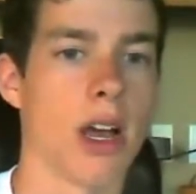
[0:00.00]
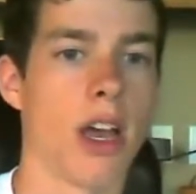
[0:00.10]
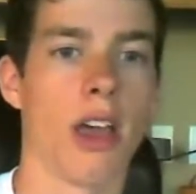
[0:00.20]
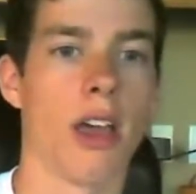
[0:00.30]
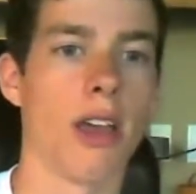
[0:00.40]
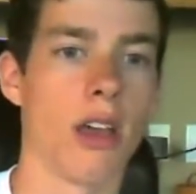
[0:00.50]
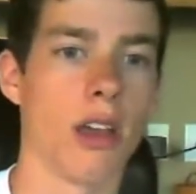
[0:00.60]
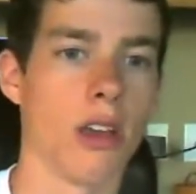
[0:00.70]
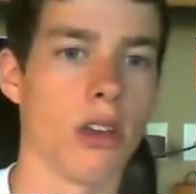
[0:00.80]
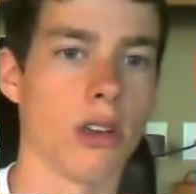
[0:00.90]

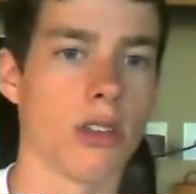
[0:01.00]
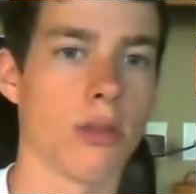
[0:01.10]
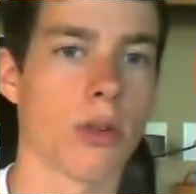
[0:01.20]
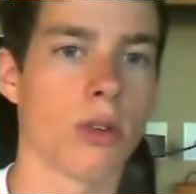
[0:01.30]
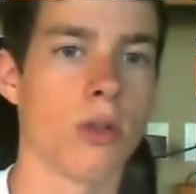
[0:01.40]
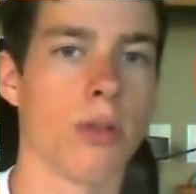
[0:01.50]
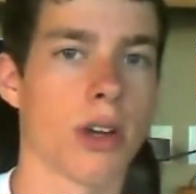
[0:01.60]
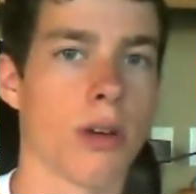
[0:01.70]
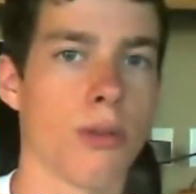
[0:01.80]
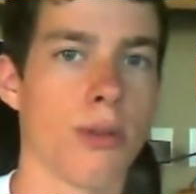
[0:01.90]
I typically will
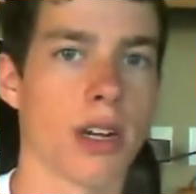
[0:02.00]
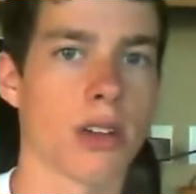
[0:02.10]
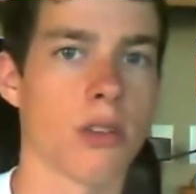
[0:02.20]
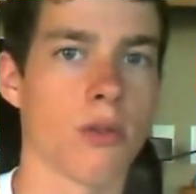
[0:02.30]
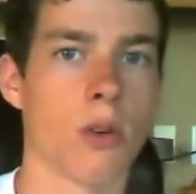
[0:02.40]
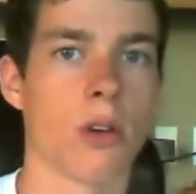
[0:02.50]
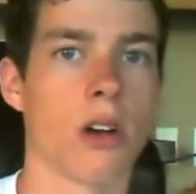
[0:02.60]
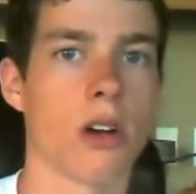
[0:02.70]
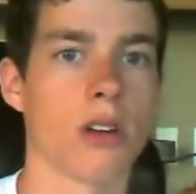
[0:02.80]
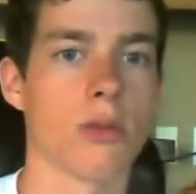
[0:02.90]
pick up a box of
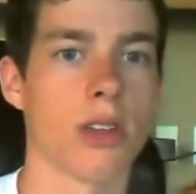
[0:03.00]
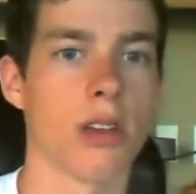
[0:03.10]
Coco Naras,